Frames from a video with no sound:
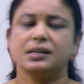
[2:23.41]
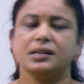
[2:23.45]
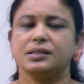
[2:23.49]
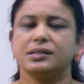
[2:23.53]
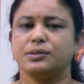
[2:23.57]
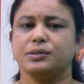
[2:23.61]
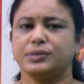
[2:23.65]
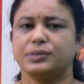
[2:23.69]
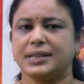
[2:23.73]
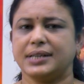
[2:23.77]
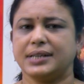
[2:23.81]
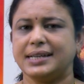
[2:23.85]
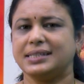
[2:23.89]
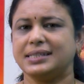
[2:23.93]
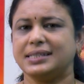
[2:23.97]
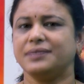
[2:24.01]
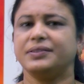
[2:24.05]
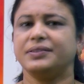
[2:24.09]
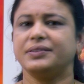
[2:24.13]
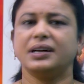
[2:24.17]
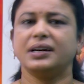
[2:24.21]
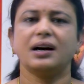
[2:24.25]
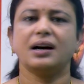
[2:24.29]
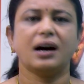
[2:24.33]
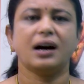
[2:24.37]
So, size of
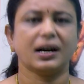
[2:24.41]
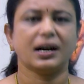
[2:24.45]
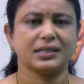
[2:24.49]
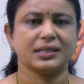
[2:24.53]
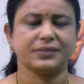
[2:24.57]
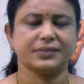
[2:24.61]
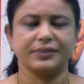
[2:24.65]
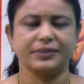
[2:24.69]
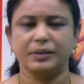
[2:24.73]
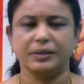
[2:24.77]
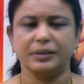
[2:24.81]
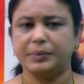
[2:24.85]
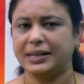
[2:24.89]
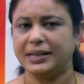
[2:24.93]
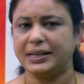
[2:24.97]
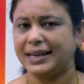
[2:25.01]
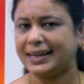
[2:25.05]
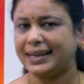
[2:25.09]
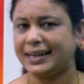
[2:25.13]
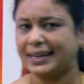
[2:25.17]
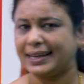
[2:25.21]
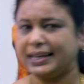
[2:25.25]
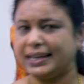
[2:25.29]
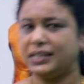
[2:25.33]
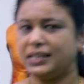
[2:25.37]
the heart will be
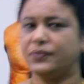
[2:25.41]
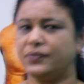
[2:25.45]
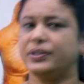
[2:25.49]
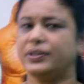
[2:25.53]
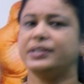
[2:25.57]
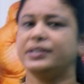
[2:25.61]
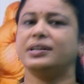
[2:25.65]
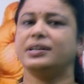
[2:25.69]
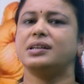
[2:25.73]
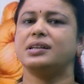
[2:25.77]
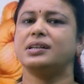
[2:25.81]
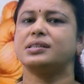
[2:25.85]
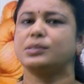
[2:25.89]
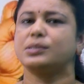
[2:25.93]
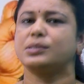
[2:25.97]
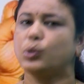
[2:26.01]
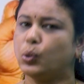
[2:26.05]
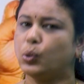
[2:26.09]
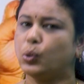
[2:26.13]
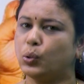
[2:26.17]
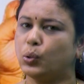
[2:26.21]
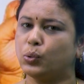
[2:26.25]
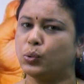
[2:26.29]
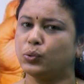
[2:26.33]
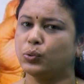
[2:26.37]
like individual's
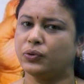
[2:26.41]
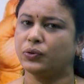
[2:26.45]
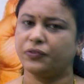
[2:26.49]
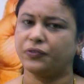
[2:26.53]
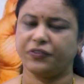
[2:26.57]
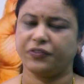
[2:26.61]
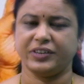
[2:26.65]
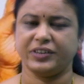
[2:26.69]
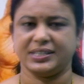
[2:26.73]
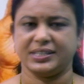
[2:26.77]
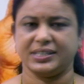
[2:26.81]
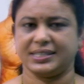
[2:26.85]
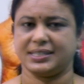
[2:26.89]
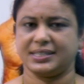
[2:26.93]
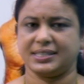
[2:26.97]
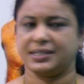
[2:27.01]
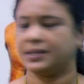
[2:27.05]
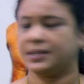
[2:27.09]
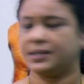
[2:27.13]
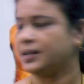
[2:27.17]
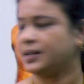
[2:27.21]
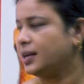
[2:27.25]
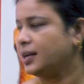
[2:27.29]
own fist.